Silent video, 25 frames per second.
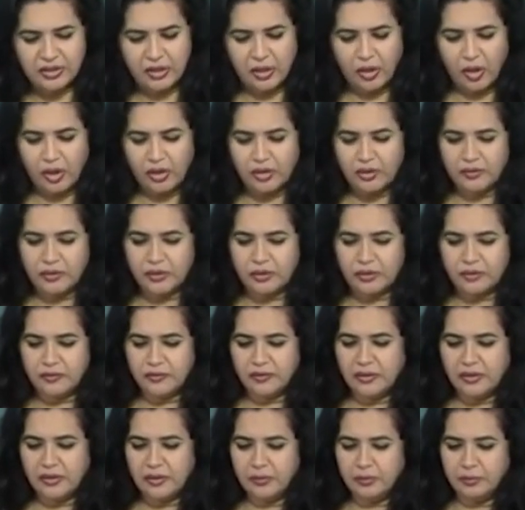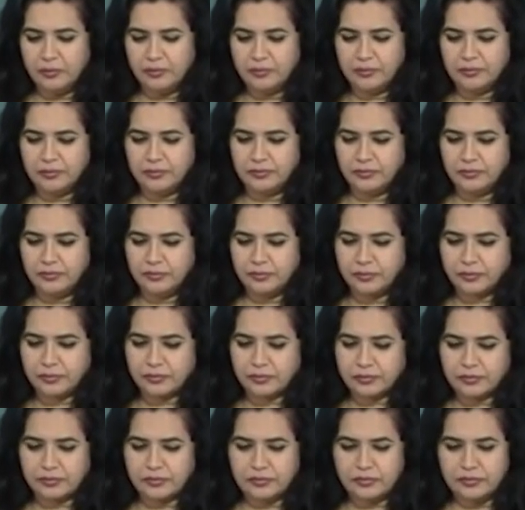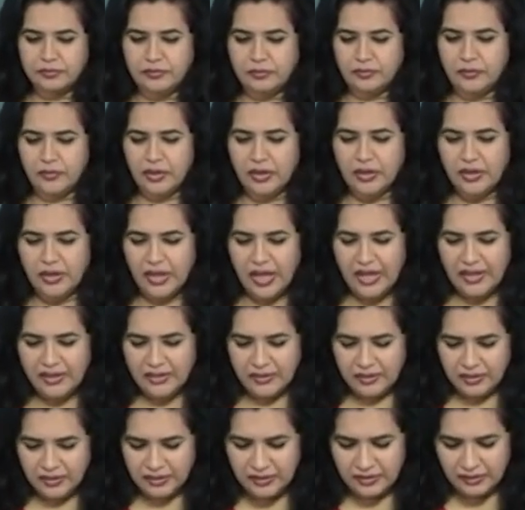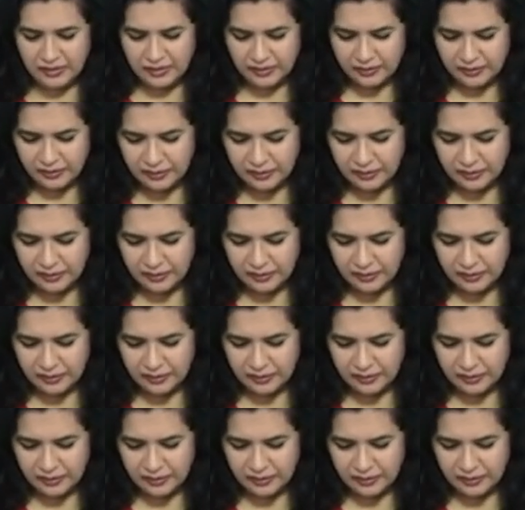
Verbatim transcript: a Hollywood film, nineteen